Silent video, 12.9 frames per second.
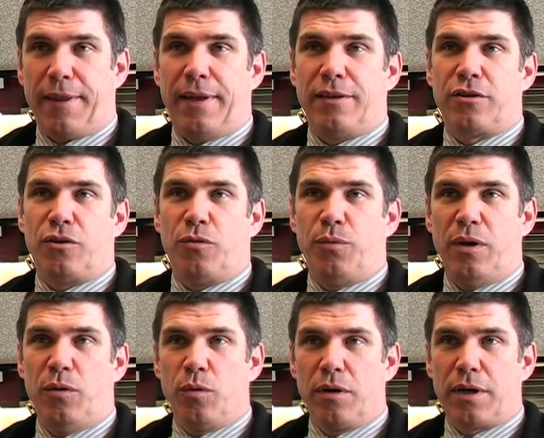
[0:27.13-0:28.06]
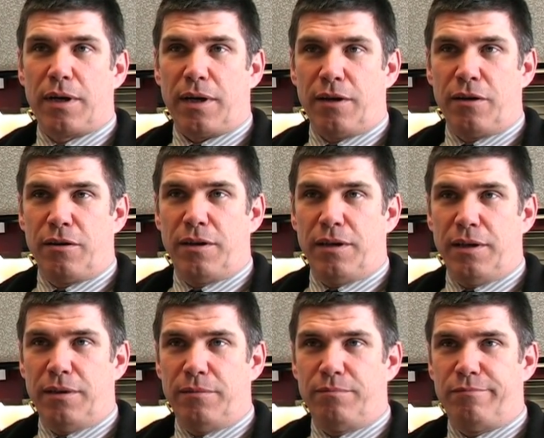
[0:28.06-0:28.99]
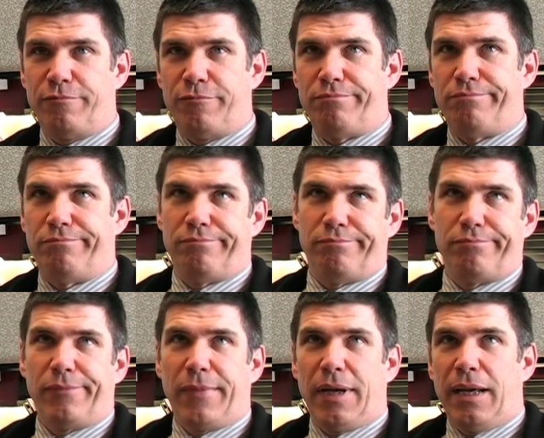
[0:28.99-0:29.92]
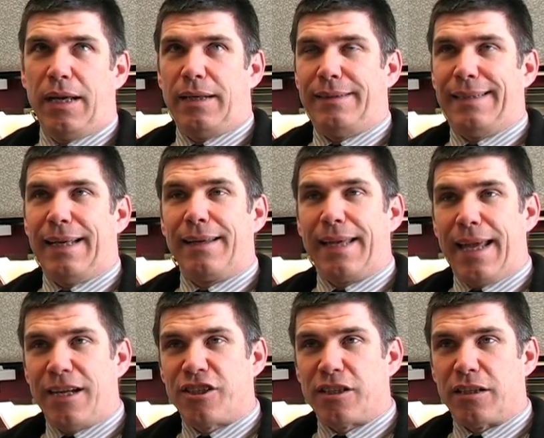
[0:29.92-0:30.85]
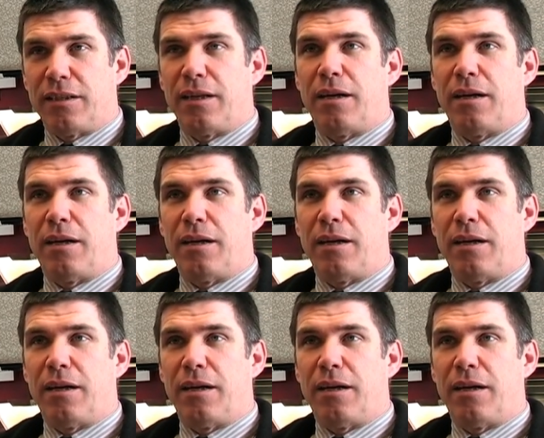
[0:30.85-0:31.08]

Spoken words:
and so we work under the delegation